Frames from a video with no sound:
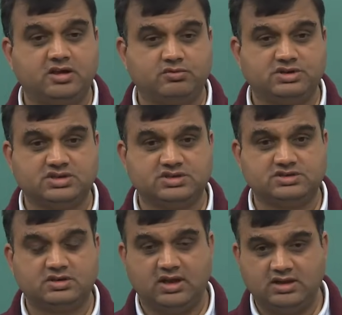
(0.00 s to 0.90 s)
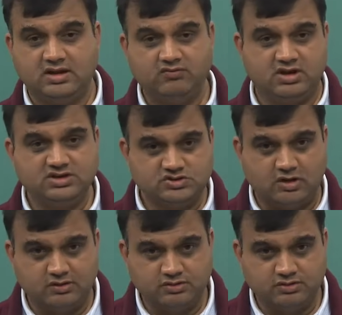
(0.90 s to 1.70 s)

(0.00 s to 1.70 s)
equations, and then we can solve